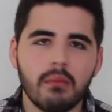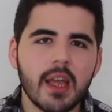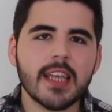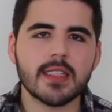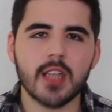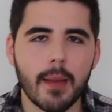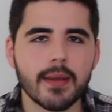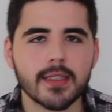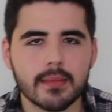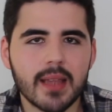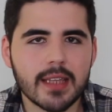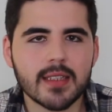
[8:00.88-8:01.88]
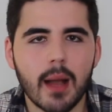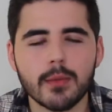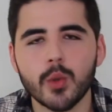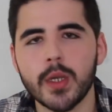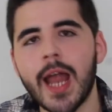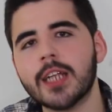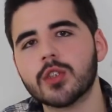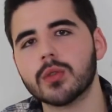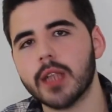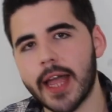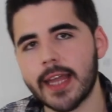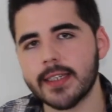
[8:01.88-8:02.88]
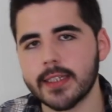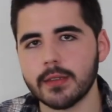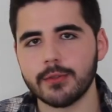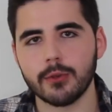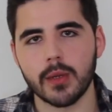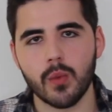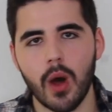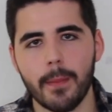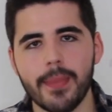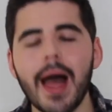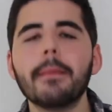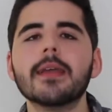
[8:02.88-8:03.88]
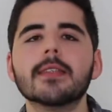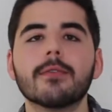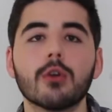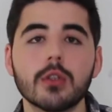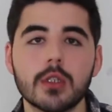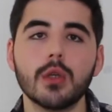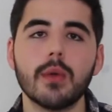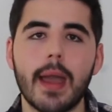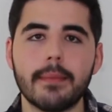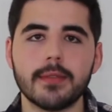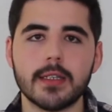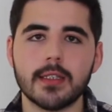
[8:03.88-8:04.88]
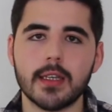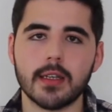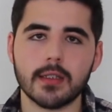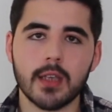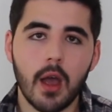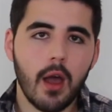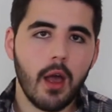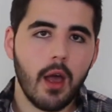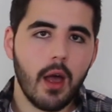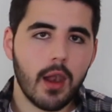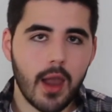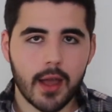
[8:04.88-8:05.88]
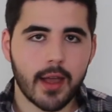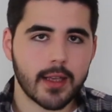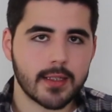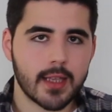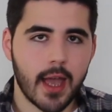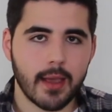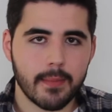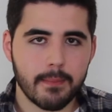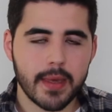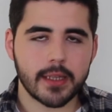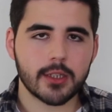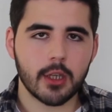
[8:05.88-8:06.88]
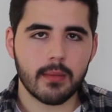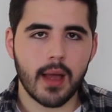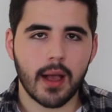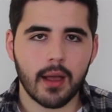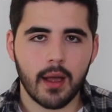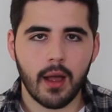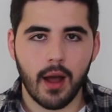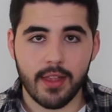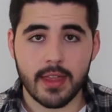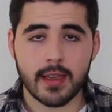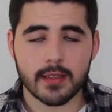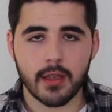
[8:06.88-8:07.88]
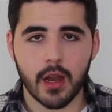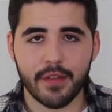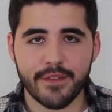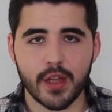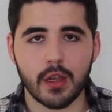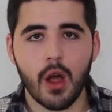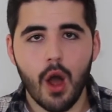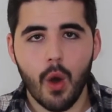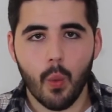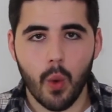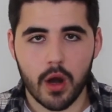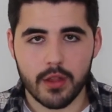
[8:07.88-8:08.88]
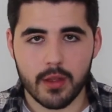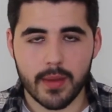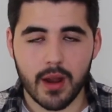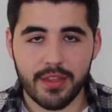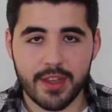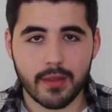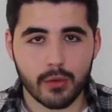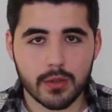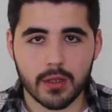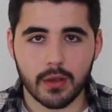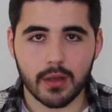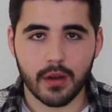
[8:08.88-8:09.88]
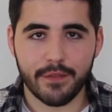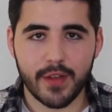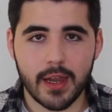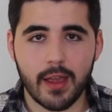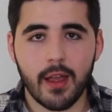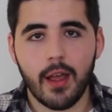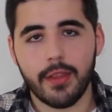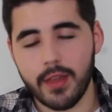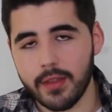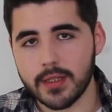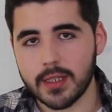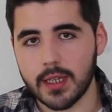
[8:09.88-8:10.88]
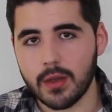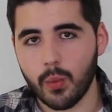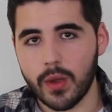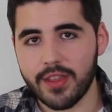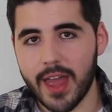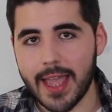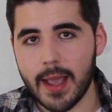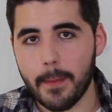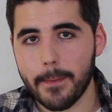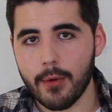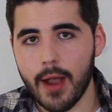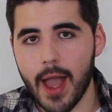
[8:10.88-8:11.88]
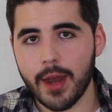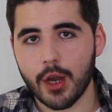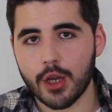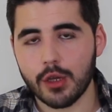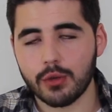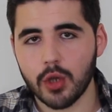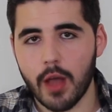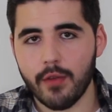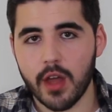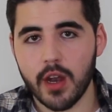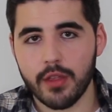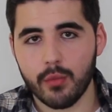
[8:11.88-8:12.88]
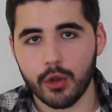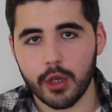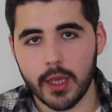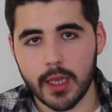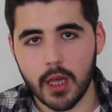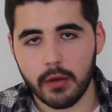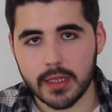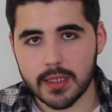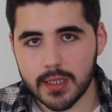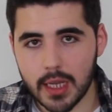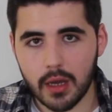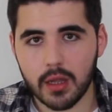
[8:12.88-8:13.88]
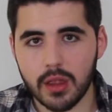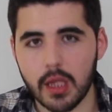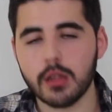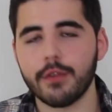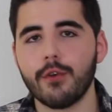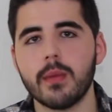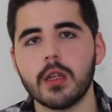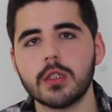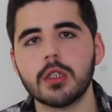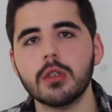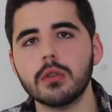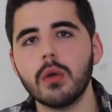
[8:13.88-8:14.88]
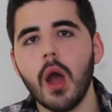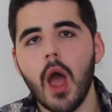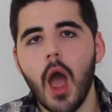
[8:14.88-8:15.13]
his time has come to a natural end in Formula 1. That means they've got 2 empty seats. Like I say, Mick Schumacher, I think, is going to fill one of them, and I think they're also going to fill the other seat with a brand new driver, another rookie, currently 6th in the Formula 2